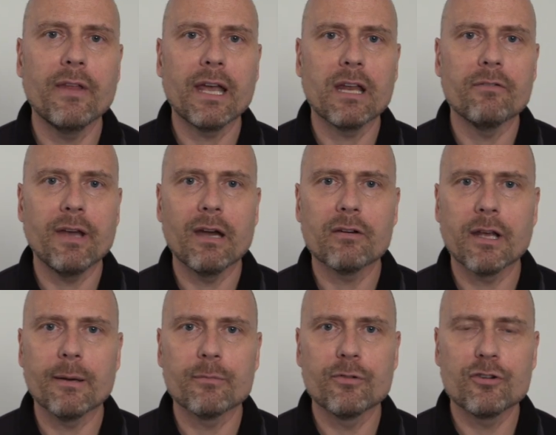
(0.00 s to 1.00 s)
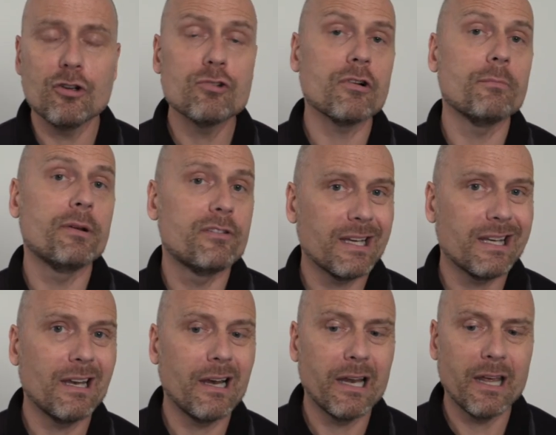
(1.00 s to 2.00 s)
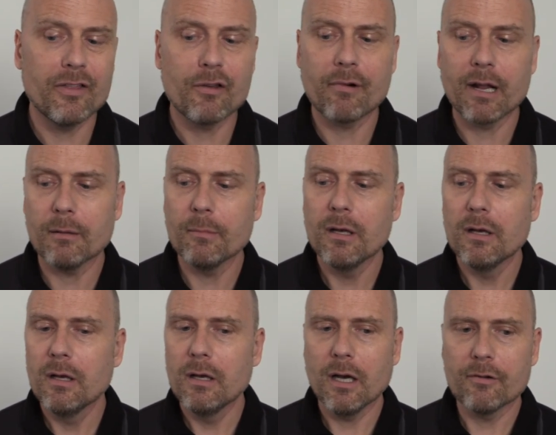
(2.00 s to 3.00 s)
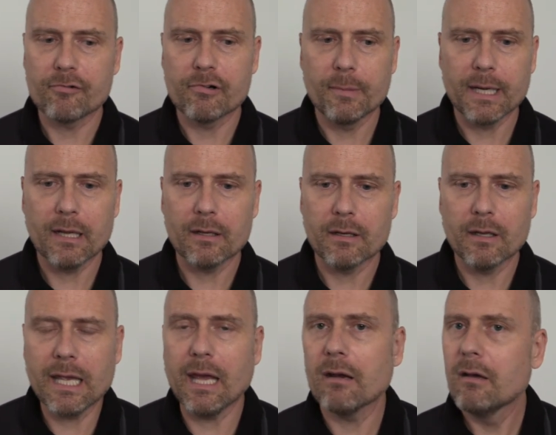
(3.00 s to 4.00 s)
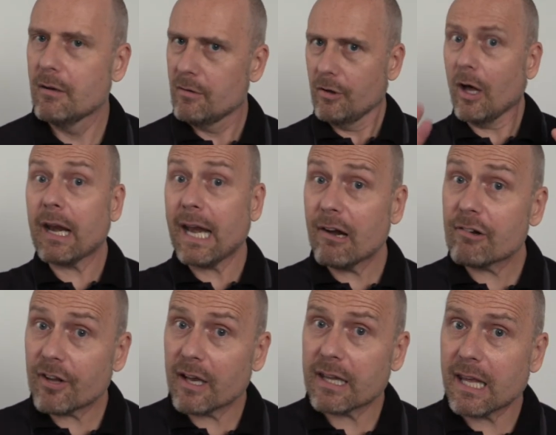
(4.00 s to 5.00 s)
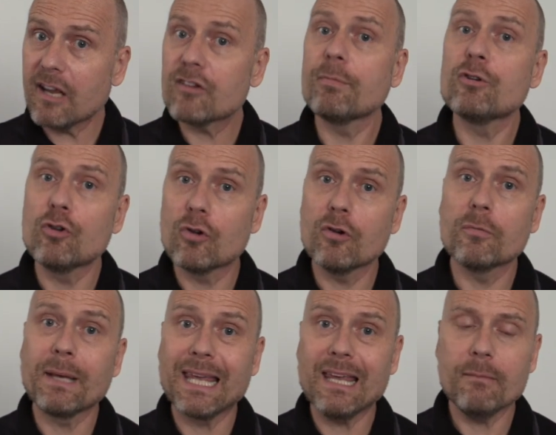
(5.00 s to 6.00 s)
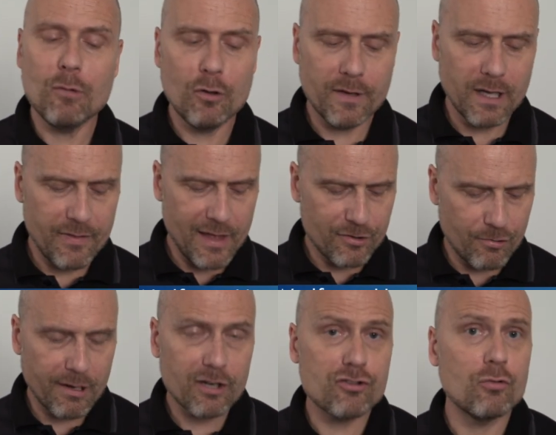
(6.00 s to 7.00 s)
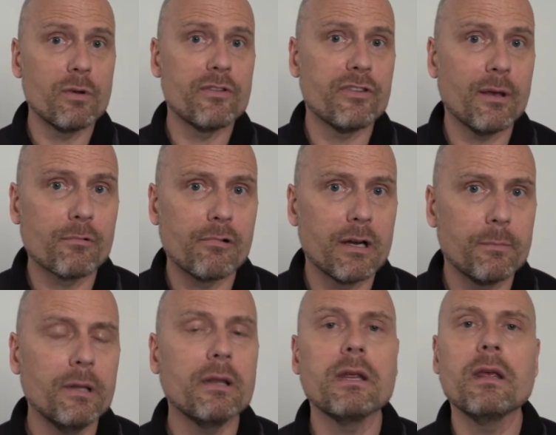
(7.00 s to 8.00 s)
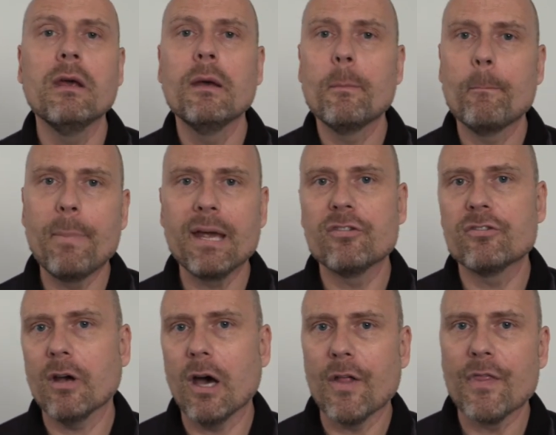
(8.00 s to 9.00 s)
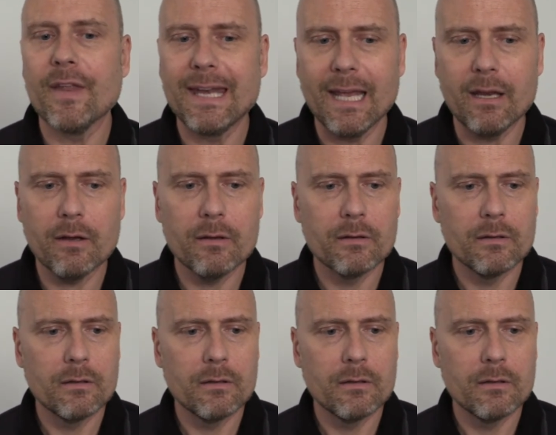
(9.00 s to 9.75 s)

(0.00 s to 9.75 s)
negative outcomes for children, particularly in the realm of criminality. Again, not an airtight case, but you could begin moving in that direction with some credibility based on the data.